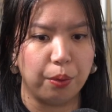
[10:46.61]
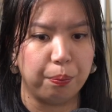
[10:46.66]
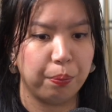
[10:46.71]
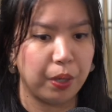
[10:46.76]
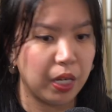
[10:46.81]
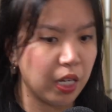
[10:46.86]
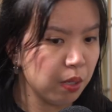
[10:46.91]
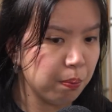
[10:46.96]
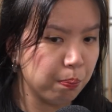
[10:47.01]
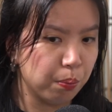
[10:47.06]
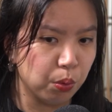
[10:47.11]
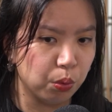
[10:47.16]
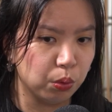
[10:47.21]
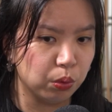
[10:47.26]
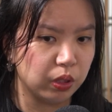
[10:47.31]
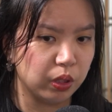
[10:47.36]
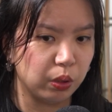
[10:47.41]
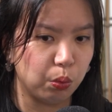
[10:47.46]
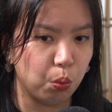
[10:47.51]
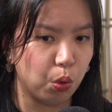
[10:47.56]

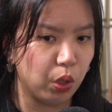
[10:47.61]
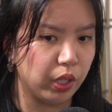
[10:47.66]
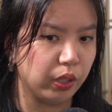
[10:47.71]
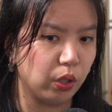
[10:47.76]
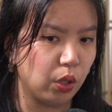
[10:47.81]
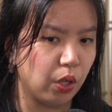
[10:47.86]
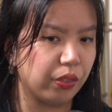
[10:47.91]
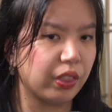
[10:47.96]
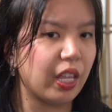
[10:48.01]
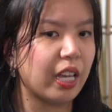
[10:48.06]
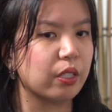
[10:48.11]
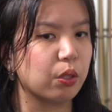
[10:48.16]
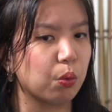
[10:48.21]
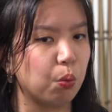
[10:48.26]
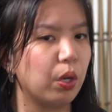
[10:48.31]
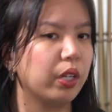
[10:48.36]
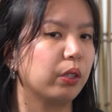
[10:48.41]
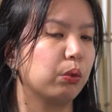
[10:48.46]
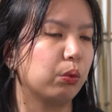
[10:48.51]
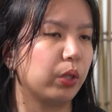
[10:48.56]
people and whatnot, that's
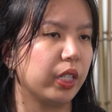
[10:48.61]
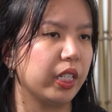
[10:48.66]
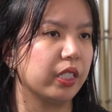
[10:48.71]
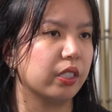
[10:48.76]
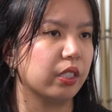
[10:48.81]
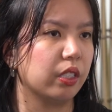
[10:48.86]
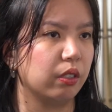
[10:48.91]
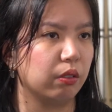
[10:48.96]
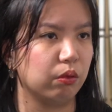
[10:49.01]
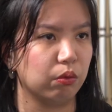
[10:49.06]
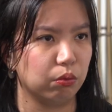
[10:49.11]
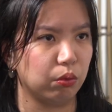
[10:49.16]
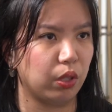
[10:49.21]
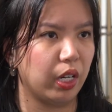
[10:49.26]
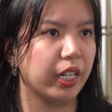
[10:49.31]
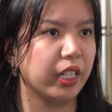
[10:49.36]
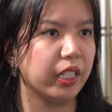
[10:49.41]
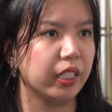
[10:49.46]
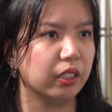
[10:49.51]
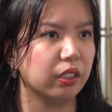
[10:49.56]
one reason,
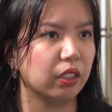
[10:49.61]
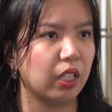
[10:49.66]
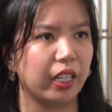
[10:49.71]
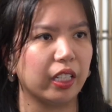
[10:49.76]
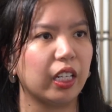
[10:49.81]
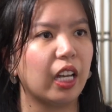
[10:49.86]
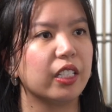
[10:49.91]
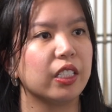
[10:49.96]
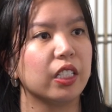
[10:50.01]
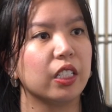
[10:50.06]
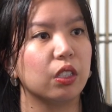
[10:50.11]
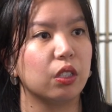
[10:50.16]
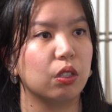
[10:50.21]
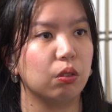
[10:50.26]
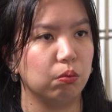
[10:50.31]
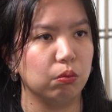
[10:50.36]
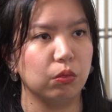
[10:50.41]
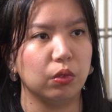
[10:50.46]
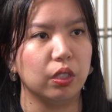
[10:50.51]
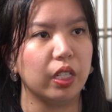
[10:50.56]
right? Like, as in,
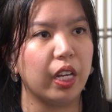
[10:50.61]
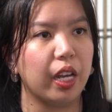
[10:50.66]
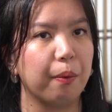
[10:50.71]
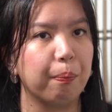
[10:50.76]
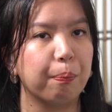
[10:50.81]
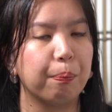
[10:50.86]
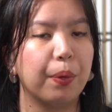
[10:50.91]
yeah.